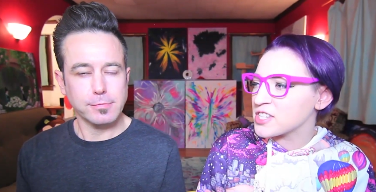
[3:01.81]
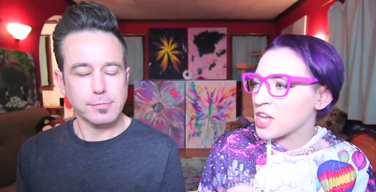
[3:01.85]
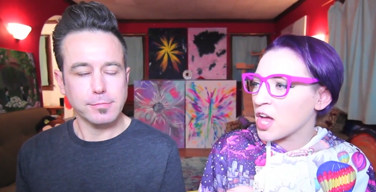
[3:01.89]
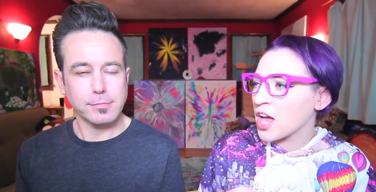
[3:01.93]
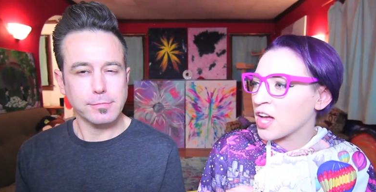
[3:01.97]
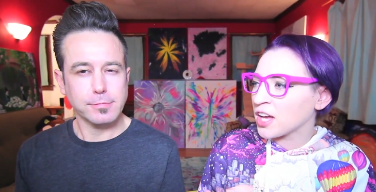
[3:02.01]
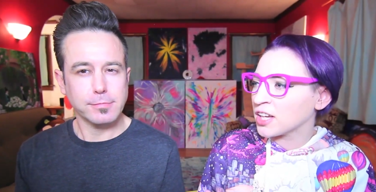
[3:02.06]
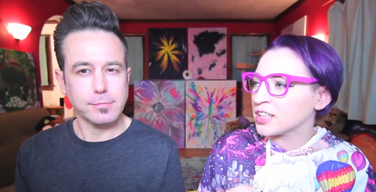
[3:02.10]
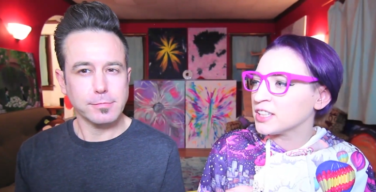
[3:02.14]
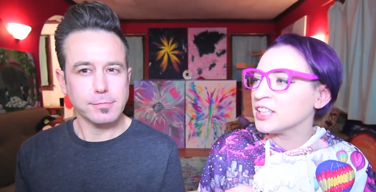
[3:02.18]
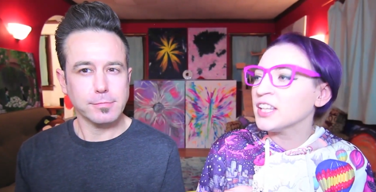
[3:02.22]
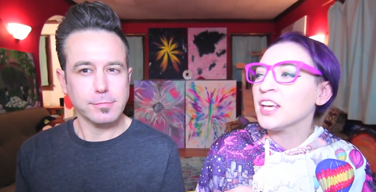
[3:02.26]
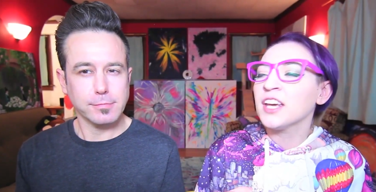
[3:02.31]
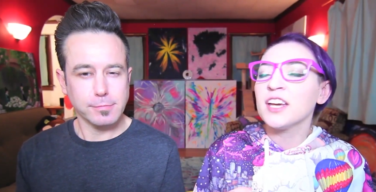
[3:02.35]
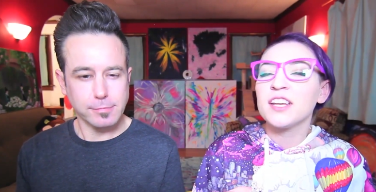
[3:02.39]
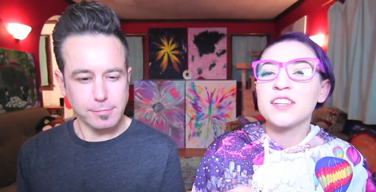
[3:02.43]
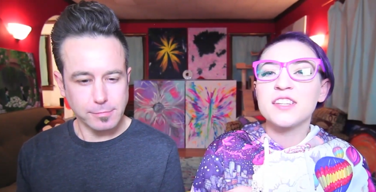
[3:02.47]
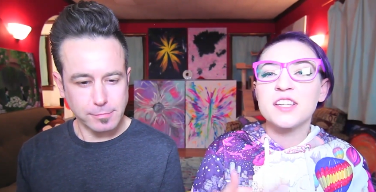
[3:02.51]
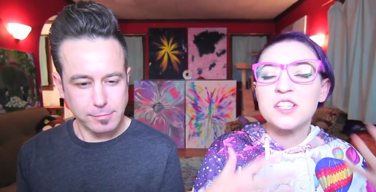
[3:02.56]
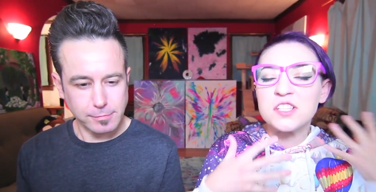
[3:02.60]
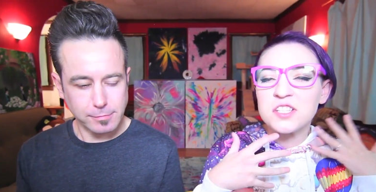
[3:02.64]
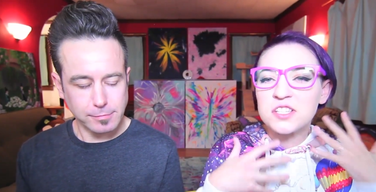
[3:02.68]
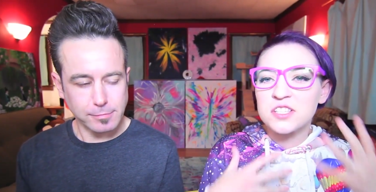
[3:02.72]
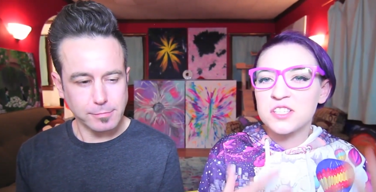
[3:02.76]
Speaker 1: song
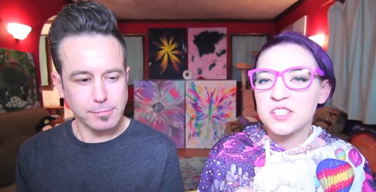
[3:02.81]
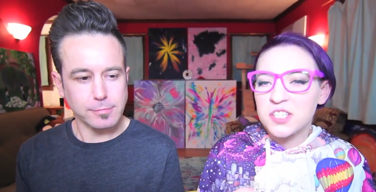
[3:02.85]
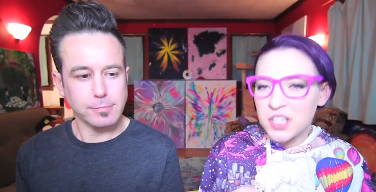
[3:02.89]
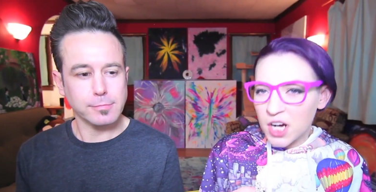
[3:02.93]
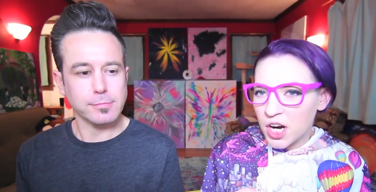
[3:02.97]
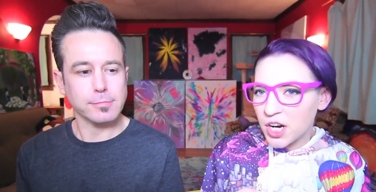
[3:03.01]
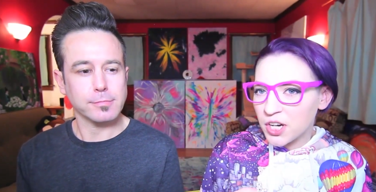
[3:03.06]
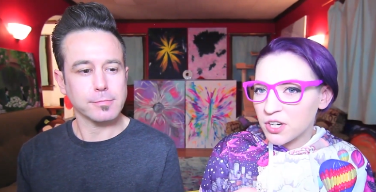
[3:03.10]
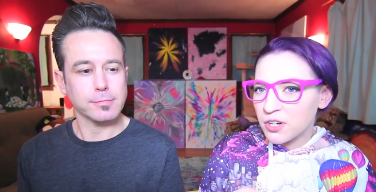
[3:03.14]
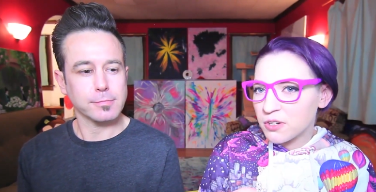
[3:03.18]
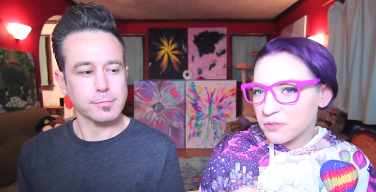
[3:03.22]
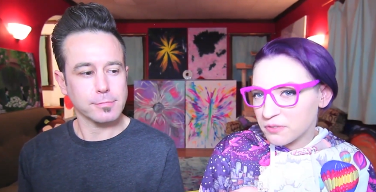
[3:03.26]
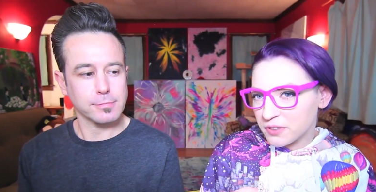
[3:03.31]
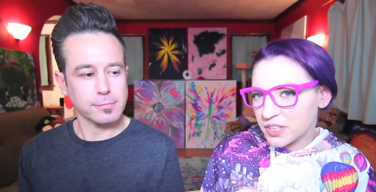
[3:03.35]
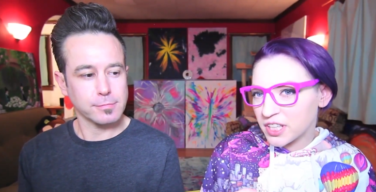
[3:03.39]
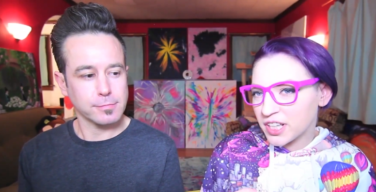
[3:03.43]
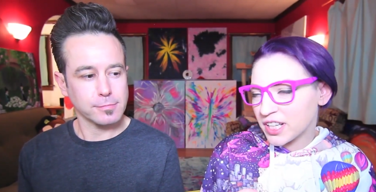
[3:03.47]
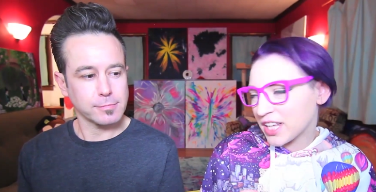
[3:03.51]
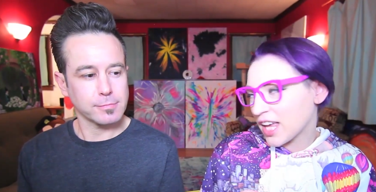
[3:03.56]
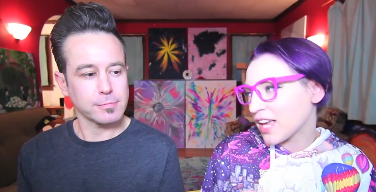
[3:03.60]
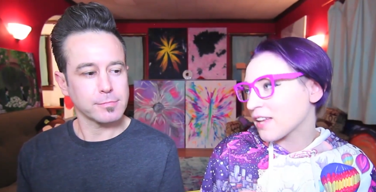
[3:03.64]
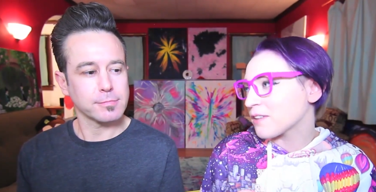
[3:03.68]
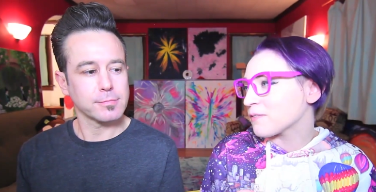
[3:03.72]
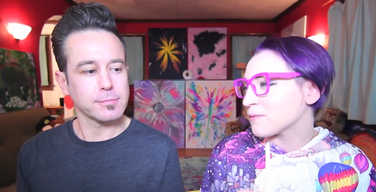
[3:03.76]
than to start over
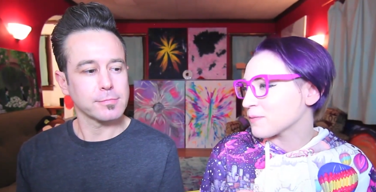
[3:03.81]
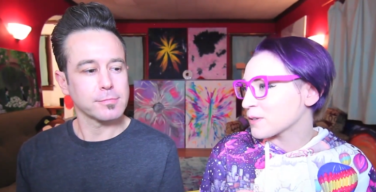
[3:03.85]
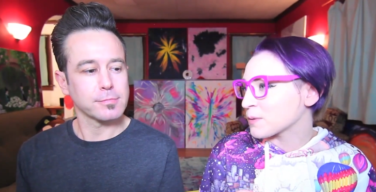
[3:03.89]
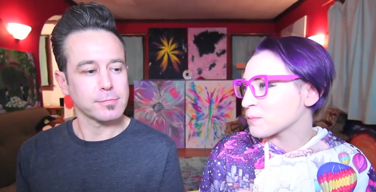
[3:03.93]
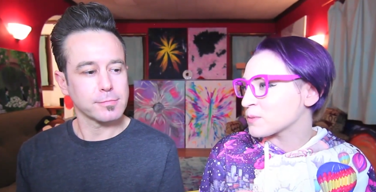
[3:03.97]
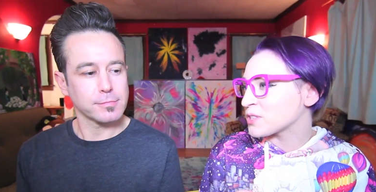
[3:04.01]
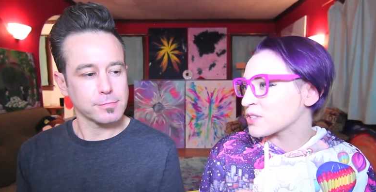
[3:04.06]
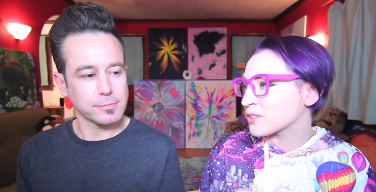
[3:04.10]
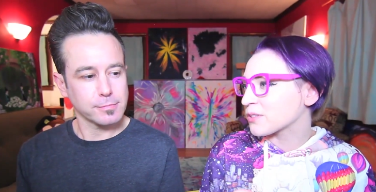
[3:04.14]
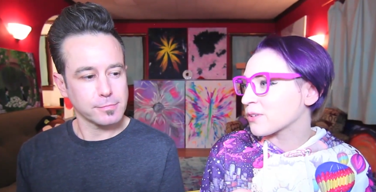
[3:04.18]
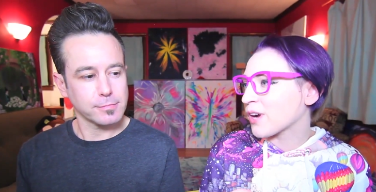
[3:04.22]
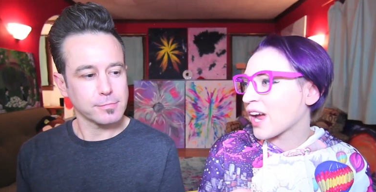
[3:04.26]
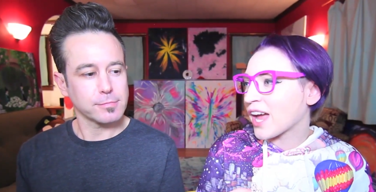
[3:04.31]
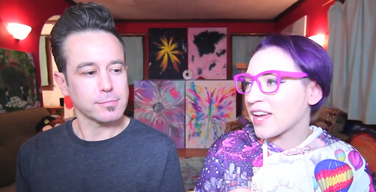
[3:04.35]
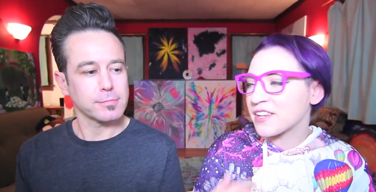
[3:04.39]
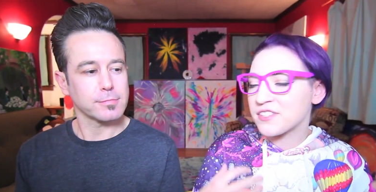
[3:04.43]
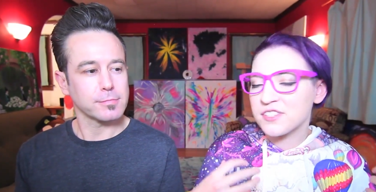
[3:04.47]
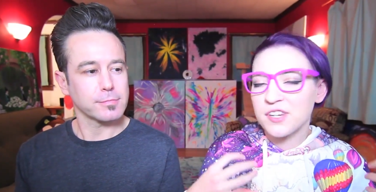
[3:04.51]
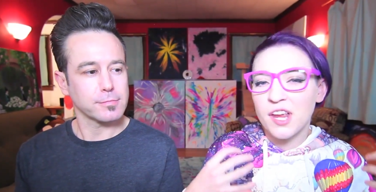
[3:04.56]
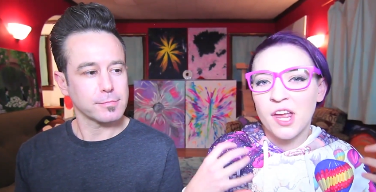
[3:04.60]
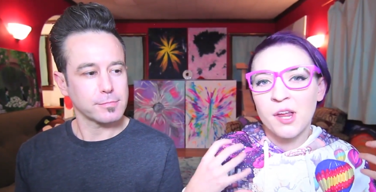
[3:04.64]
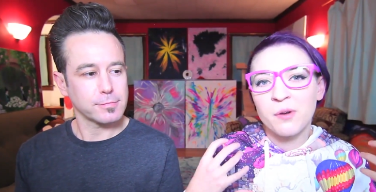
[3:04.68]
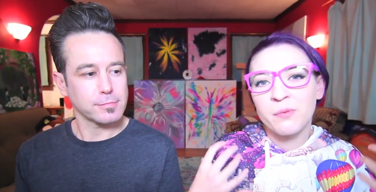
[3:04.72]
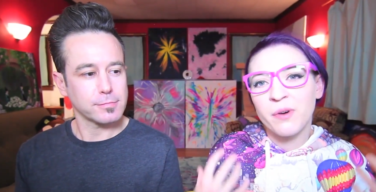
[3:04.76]
again from scratch
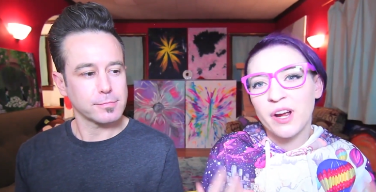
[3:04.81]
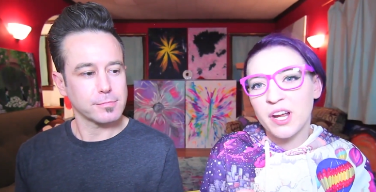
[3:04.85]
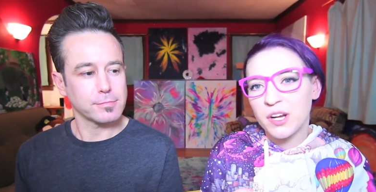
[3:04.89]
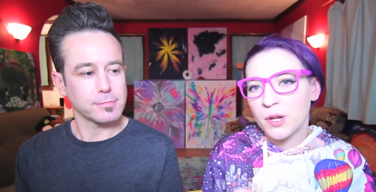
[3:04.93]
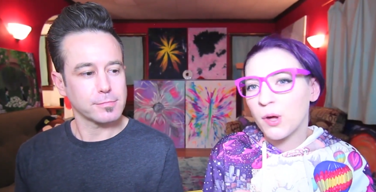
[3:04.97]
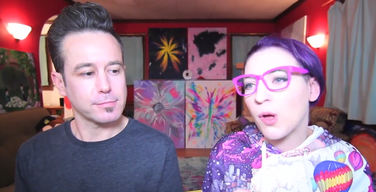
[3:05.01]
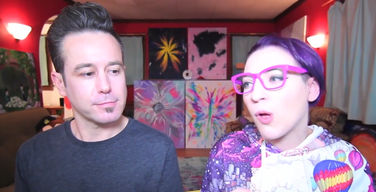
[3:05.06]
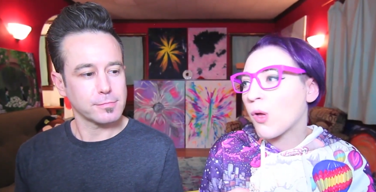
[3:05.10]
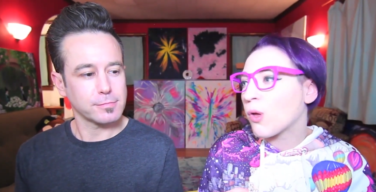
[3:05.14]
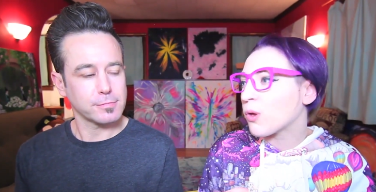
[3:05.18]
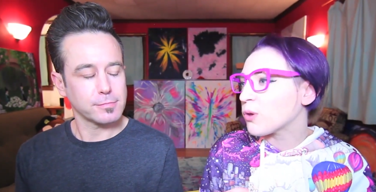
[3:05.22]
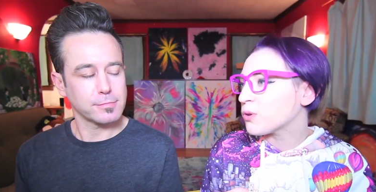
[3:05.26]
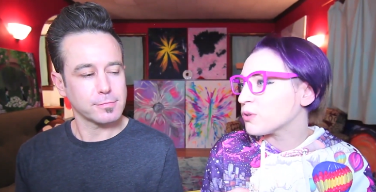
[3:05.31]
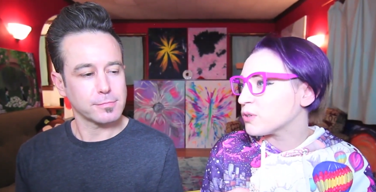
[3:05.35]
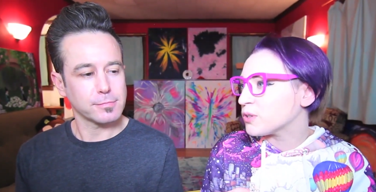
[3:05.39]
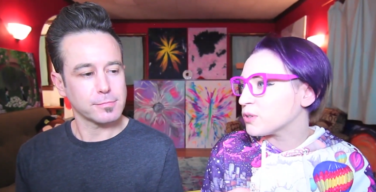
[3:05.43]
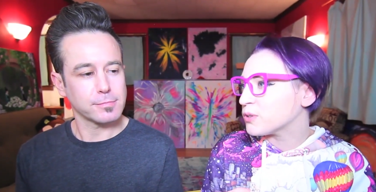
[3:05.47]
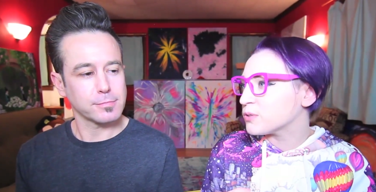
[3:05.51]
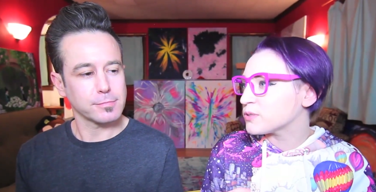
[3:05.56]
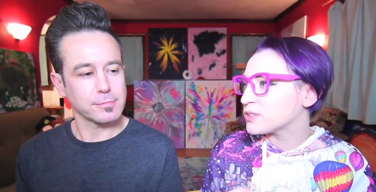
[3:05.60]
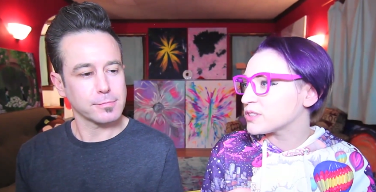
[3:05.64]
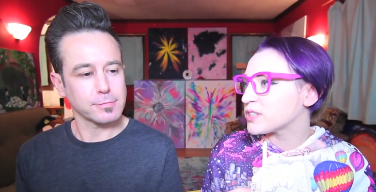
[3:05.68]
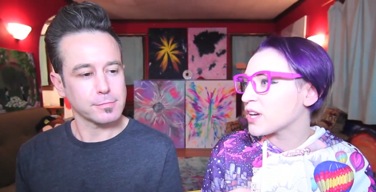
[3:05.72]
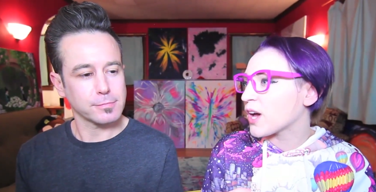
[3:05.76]
and write a whole
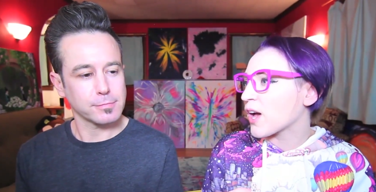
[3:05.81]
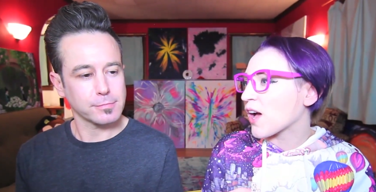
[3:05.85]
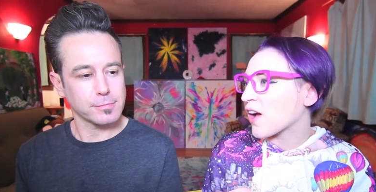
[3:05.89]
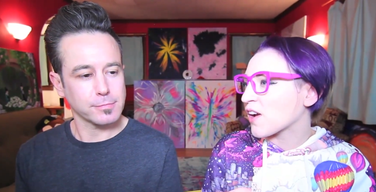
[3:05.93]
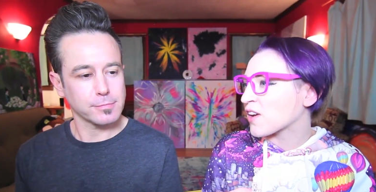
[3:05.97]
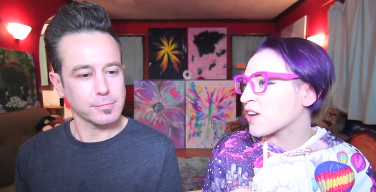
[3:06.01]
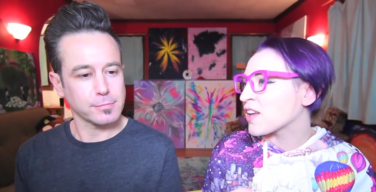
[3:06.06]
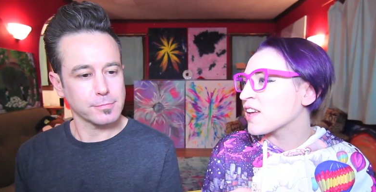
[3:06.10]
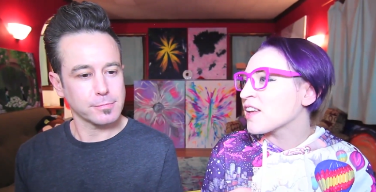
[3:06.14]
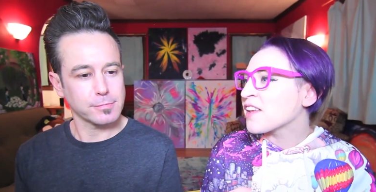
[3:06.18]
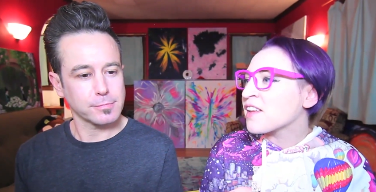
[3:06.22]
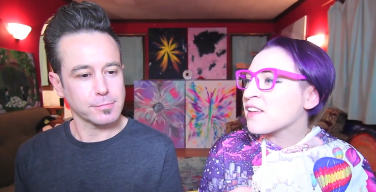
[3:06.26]
new song